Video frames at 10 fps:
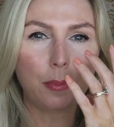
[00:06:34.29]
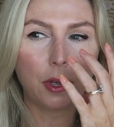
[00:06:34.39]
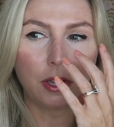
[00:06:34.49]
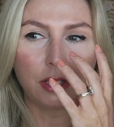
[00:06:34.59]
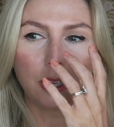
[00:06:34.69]

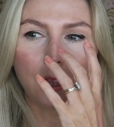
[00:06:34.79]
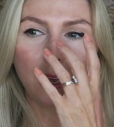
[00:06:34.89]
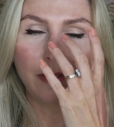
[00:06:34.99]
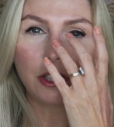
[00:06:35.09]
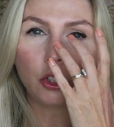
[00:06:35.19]
but
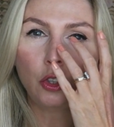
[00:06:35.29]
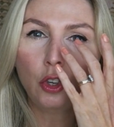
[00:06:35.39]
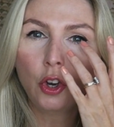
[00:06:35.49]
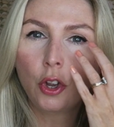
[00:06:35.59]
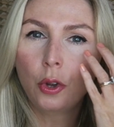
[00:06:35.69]
there is
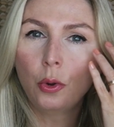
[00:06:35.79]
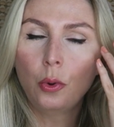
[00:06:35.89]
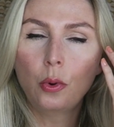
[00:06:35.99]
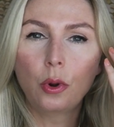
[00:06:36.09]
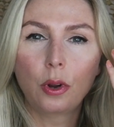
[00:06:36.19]

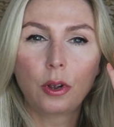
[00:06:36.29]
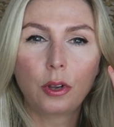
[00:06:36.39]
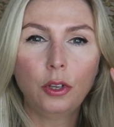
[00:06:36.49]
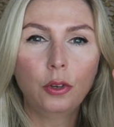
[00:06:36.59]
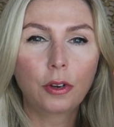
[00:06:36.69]
no,
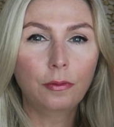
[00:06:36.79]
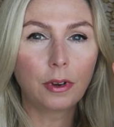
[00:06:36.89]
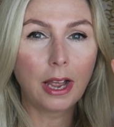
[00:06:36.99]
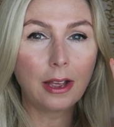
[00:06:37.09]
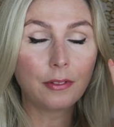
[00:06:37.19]
you don't
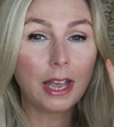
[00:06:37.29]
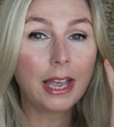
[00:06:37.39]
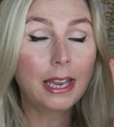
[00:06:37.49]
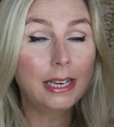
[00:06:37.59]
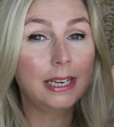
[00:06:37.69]
have
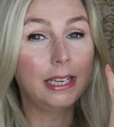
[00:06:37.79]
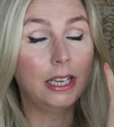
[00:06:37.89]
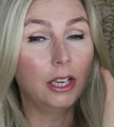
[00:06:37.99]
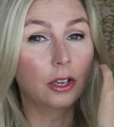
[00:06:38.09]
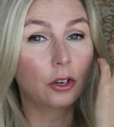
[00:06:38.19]

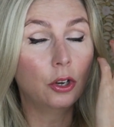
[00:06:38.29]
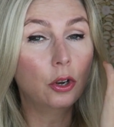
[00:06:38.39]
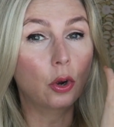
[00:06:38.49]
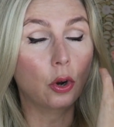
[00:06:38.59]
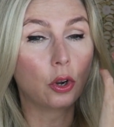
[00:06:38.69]
any
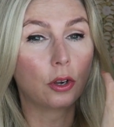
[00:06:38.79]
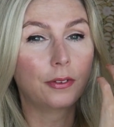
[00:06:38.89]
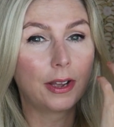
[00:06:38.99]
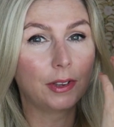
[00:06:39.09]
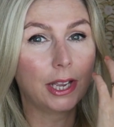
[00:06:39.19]
look
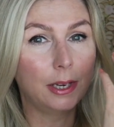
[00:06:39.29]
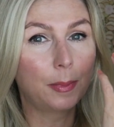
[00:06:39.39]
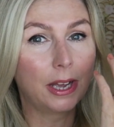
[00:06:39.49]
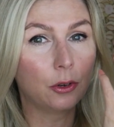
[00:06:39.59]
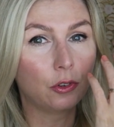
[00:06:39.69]
of having any
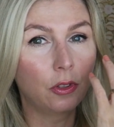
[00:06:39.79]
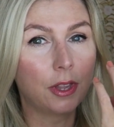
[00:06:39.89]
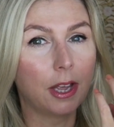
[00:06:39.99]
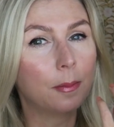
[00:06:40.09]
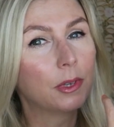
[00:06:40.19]
powder
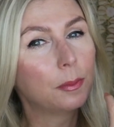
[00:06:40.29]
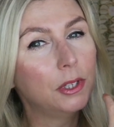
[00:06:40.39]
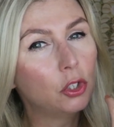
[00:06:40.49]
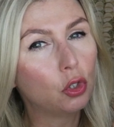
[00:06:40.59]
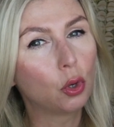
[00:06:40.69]
on there. It must
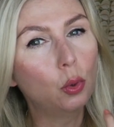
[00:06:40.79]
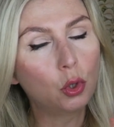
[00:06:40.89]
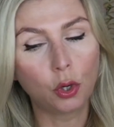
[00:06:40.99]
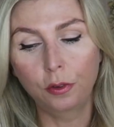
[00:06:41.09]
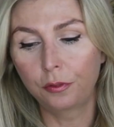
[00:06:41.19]
be so,
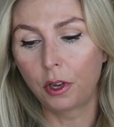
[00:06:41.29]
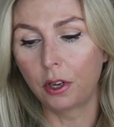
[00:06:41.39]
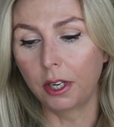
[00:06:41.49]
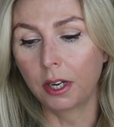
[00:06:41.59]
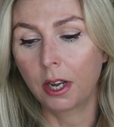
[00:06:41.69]
so
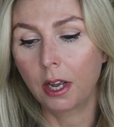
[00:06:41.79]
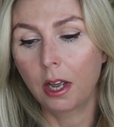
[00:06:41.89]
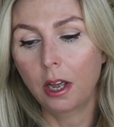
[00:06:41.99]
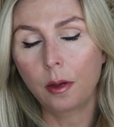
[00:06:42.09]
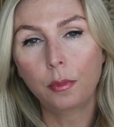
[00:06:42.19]
fine.
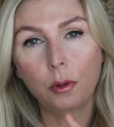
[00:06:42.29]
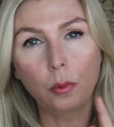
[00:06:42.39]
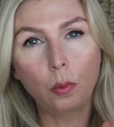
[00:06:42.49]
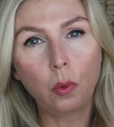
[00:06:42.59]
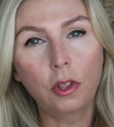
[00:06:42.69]

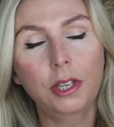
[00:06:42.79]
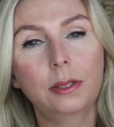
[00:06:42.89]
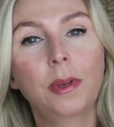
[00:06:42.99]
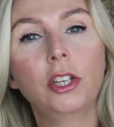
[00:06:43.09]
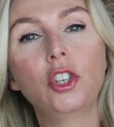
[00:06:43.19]
But what
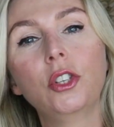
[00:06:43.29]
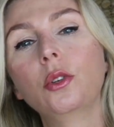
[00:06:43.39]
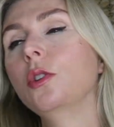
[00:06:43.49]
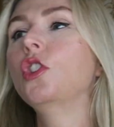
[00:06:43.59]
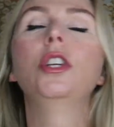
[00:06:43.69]
this manages
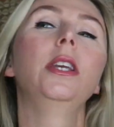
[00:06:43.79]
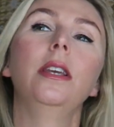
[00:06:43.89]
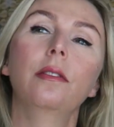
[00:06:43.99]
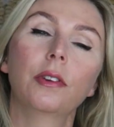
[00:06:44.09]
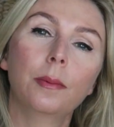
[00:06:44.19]
to
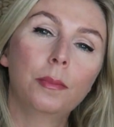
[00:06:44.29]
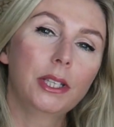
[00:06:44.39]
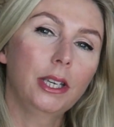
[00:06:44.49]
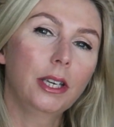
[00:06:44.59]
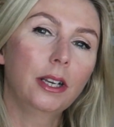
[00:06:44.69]
achieve, and
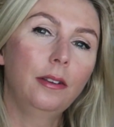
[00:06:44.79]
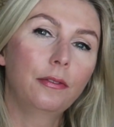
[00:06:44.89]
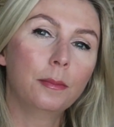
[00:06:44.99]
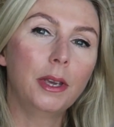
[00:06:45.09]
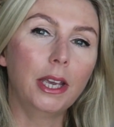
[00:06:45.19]
particularly
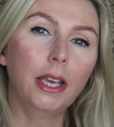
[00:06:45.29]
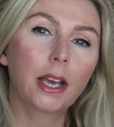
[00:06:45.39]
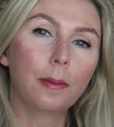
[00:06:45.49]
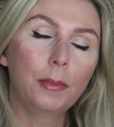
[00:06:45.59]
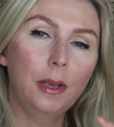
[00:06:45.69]
for
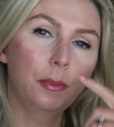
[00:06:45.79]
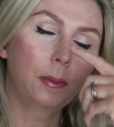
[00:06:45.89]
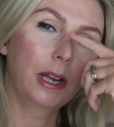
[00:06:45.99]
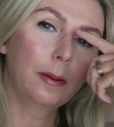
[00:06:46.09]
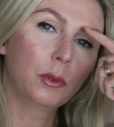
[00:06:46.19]
me and
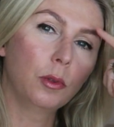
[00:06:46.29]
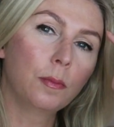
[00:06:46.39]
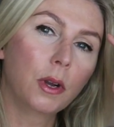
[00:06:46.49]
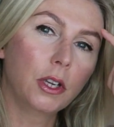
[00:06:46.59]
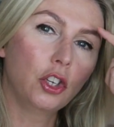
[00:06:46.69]
people perhaps
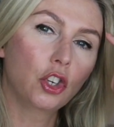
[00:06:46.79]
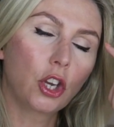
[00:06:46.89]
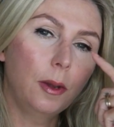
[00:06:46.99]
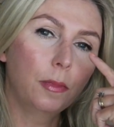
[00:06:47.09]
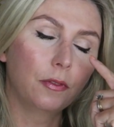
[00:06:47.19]
with my
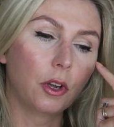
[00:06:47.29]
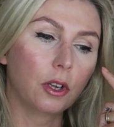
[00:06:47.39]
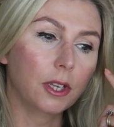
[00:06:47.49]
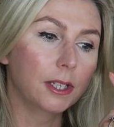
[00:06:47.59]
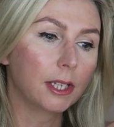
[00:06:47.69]
shape of
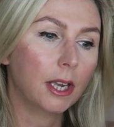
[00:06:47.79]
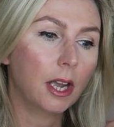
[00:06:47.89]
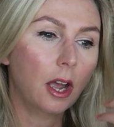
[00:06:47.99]
eyes,